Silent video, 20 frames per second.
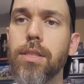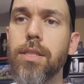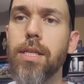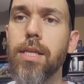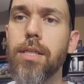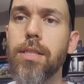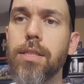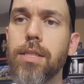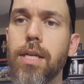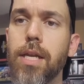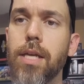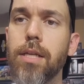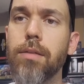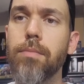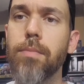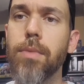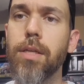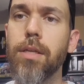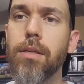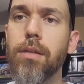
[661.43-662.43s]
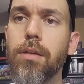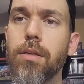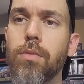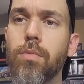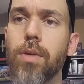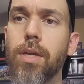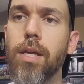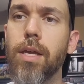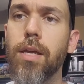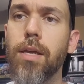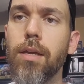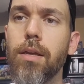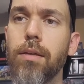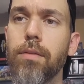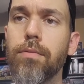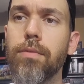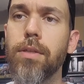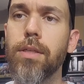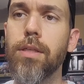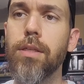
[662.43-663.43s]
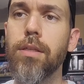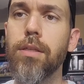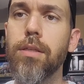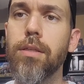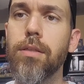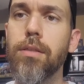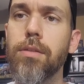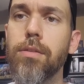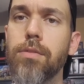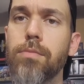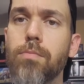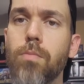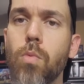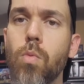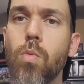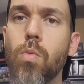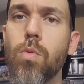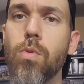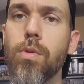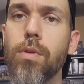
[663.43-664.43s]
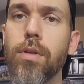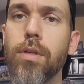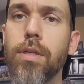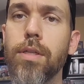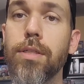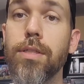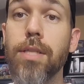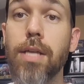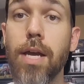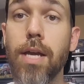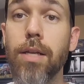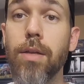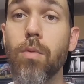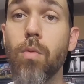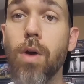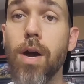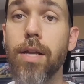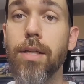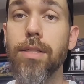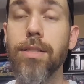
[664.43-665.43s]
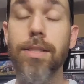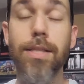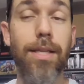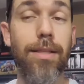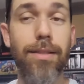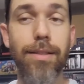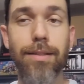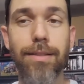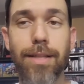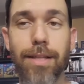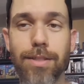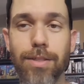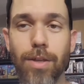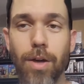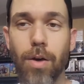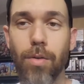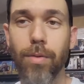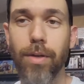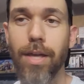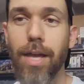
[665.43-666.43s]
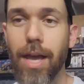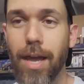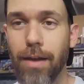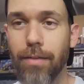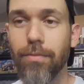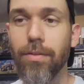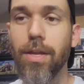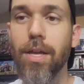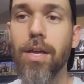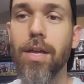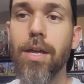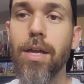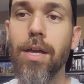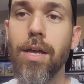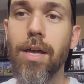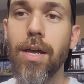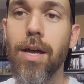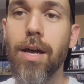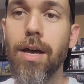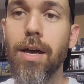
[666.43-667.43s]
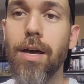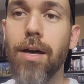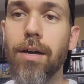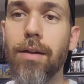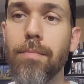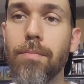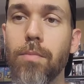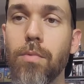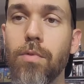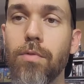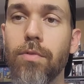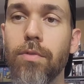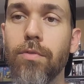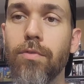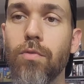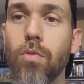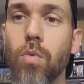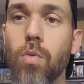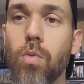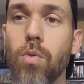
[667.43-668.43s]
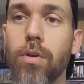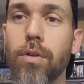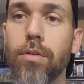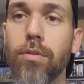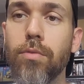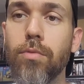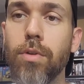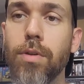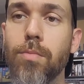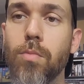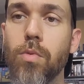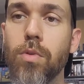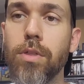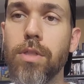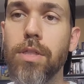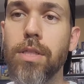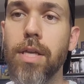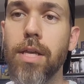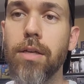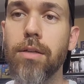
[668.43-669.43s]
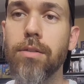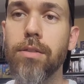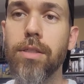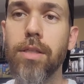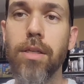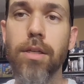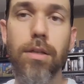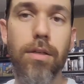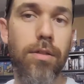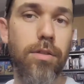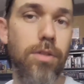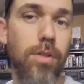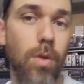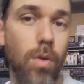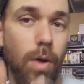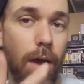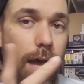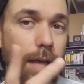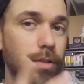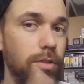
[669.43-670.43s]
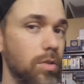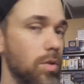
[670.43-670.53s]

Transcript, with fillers: The next item here we have is more tidy-whities, and I think that's all we have uh, moving forward. Three more sales here. So I